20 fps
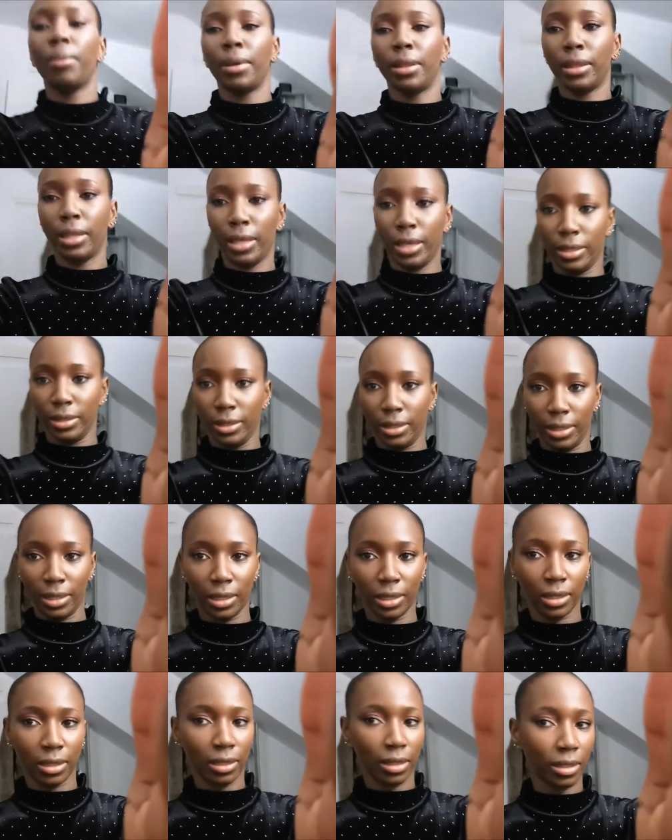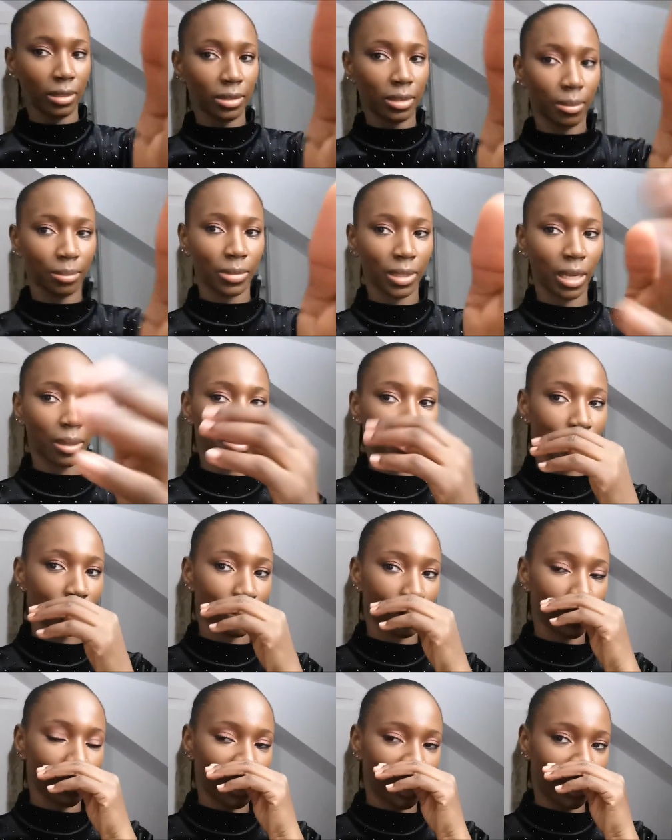And then
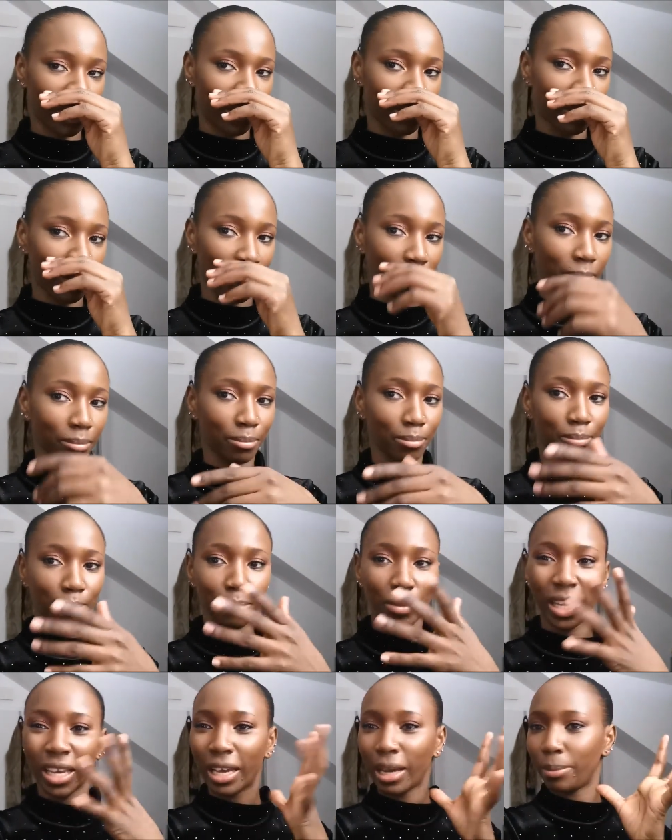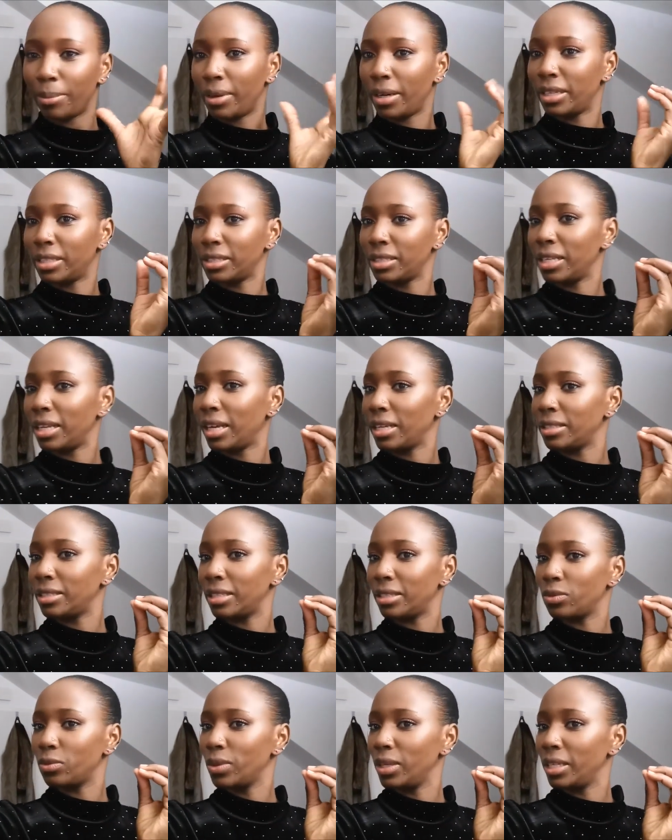sometimes when I, my makeup has
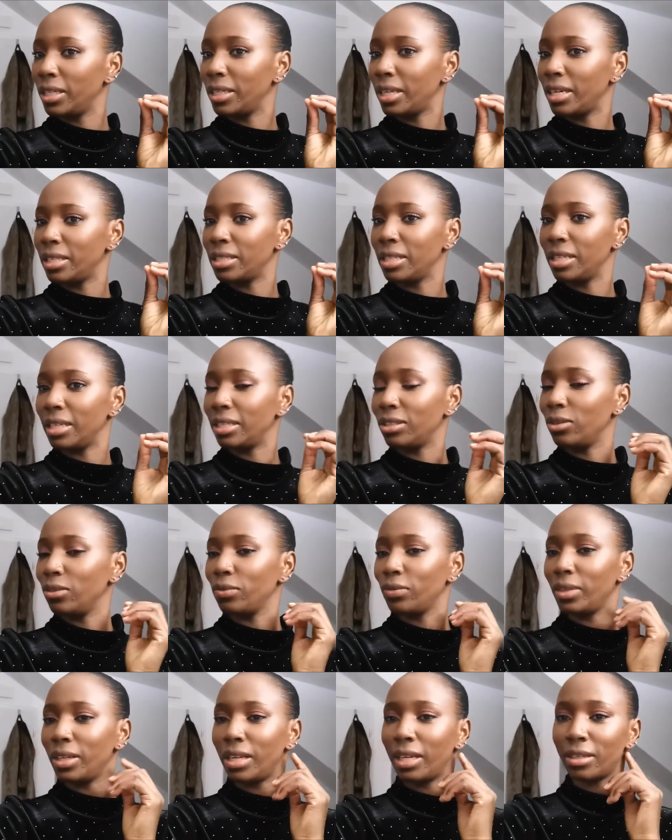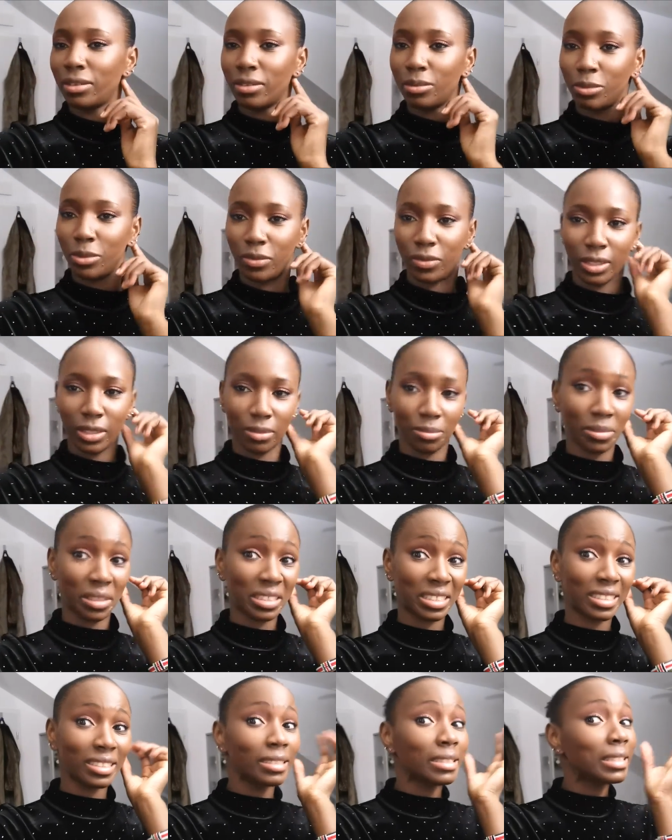lasted really nicely, I don't feel like removing it,
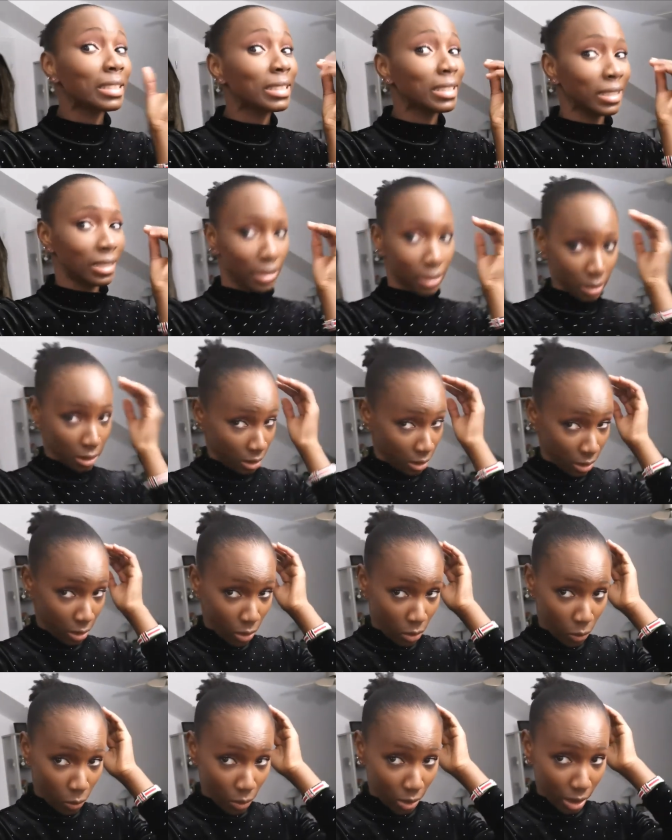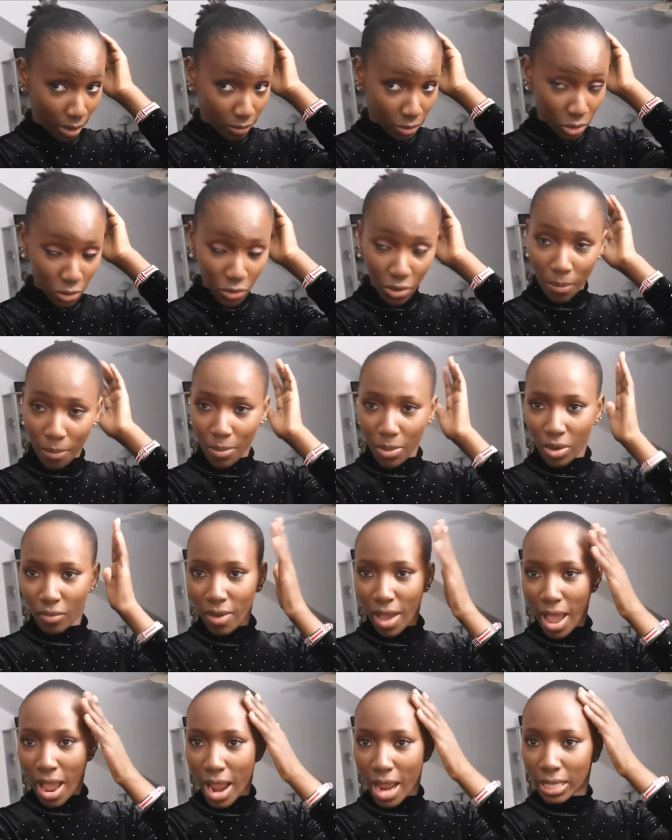but we have to remove
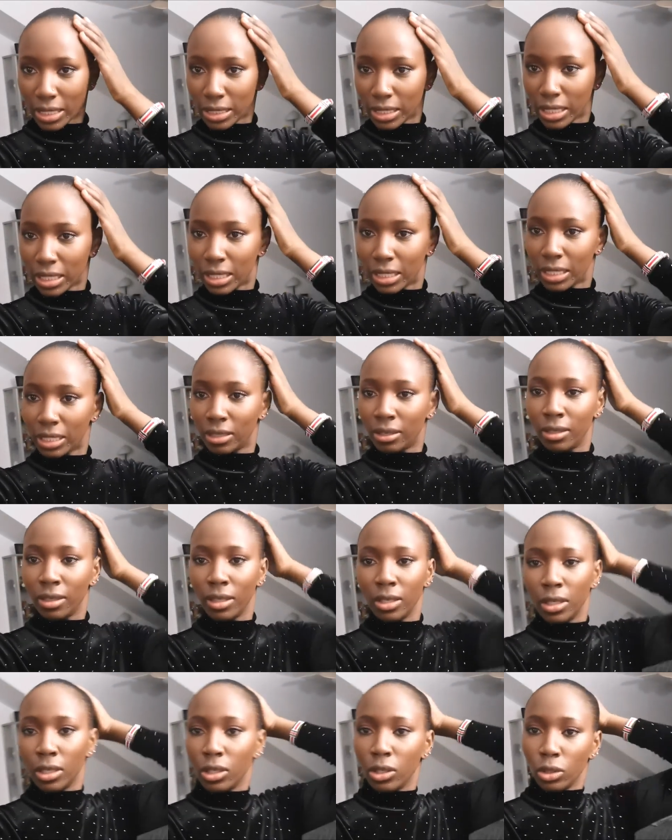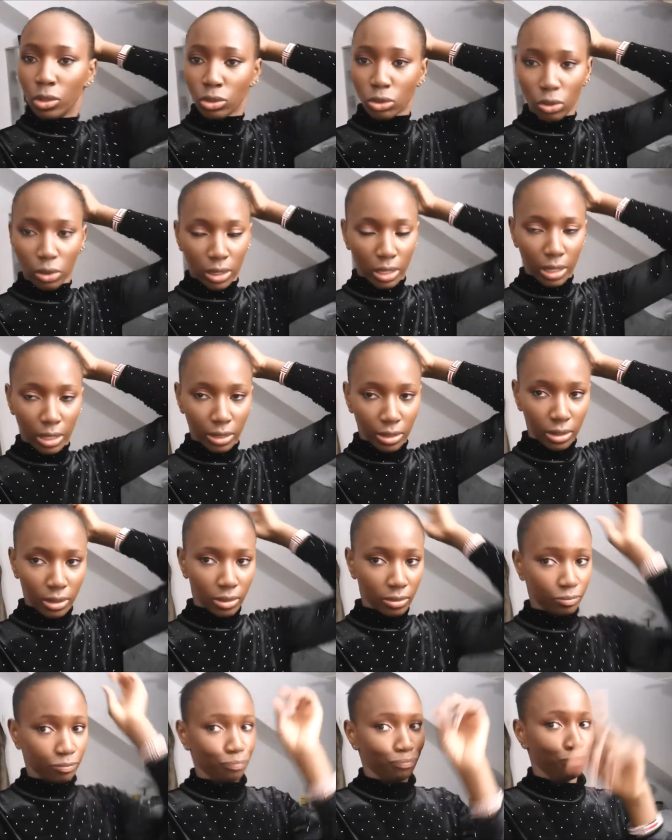it. So guys,
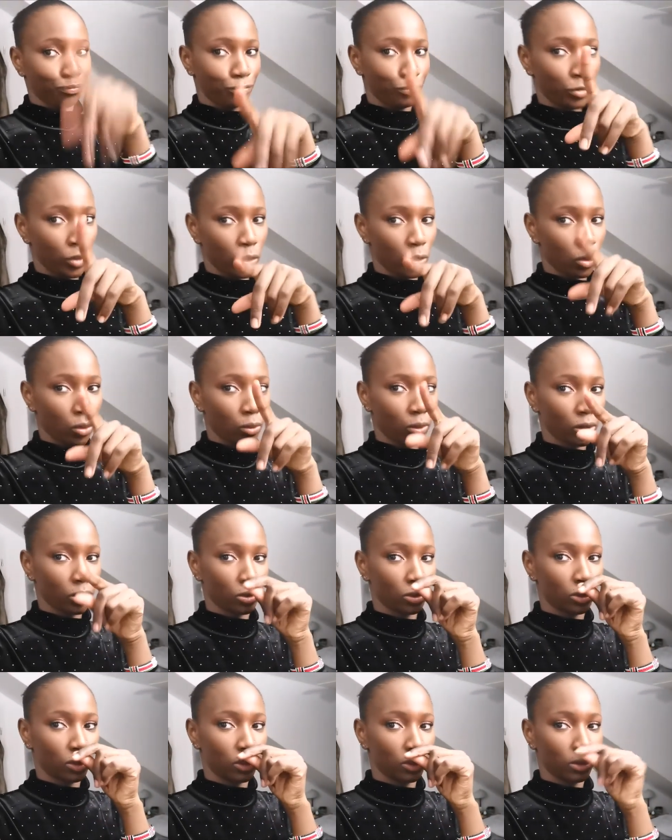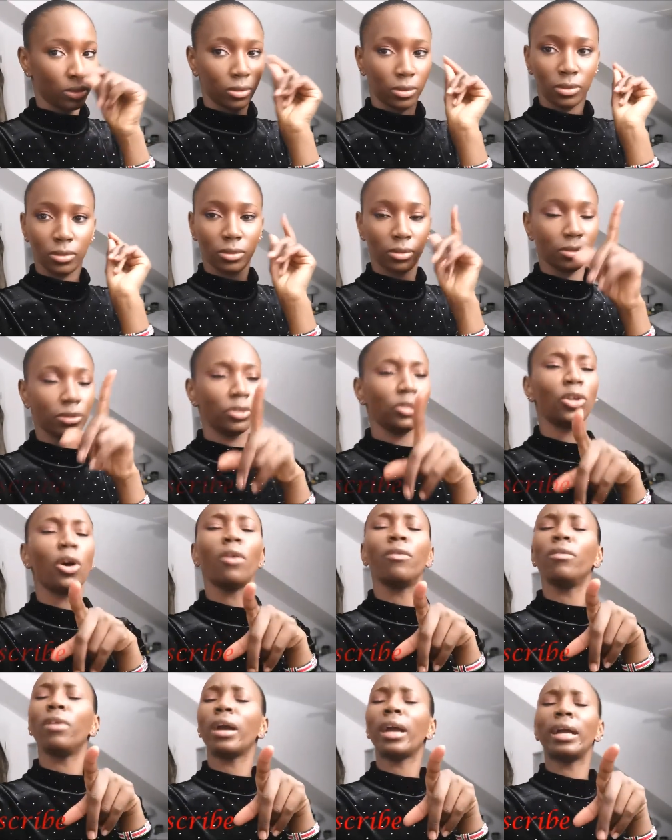you know what to do.
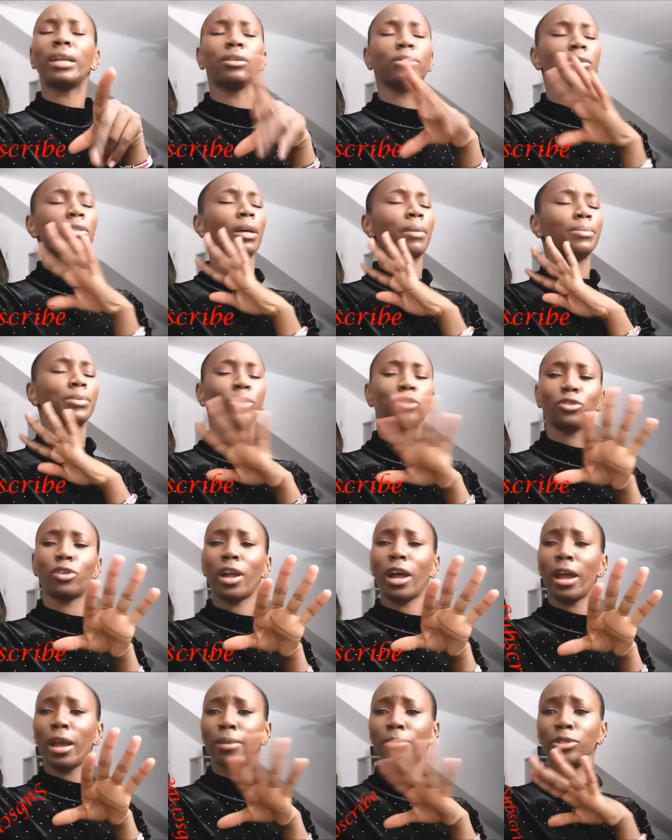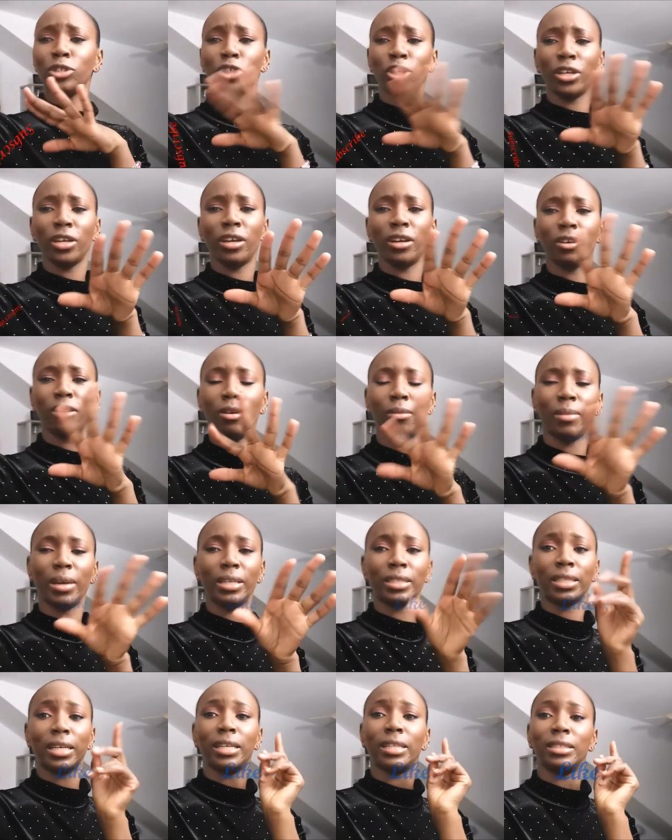Don't forget to subscribe, share,
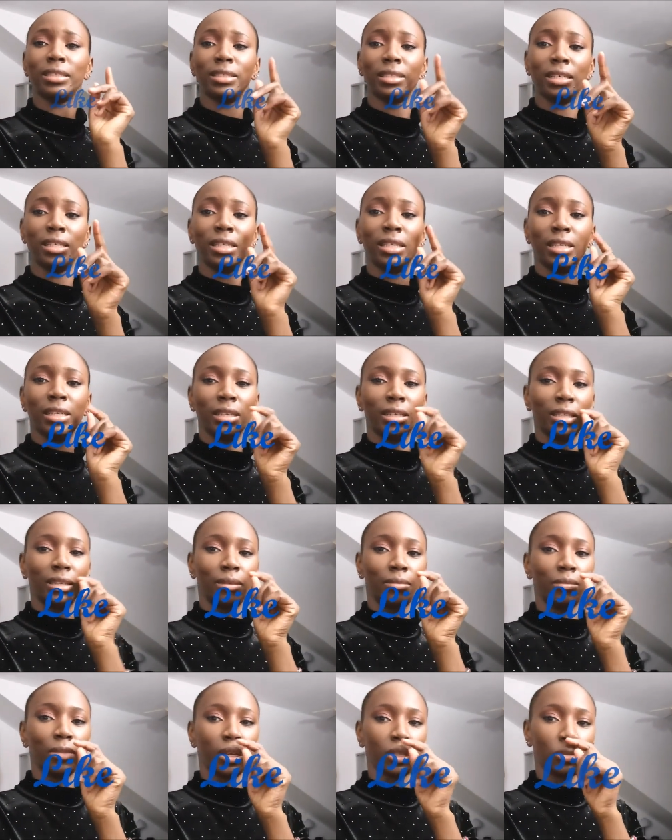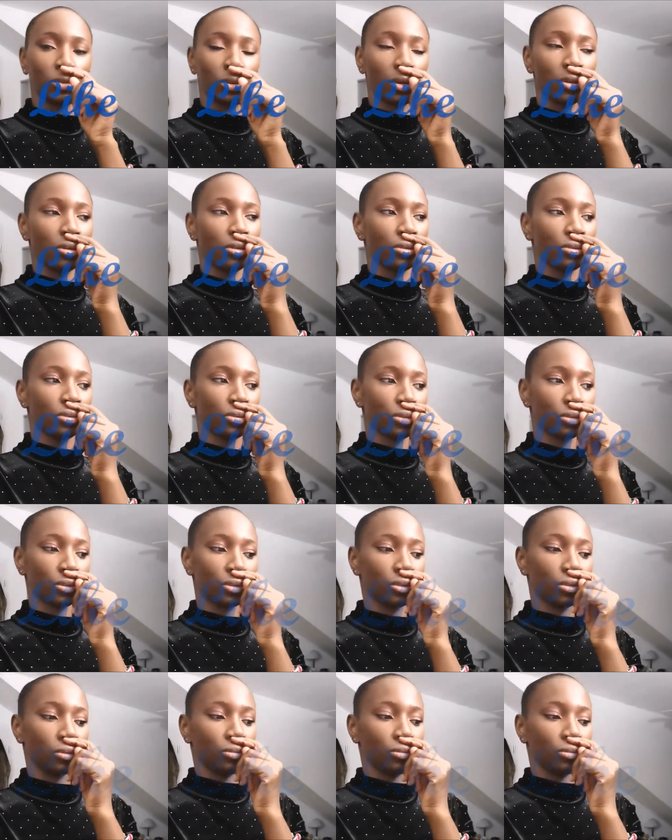comment, and make sure you,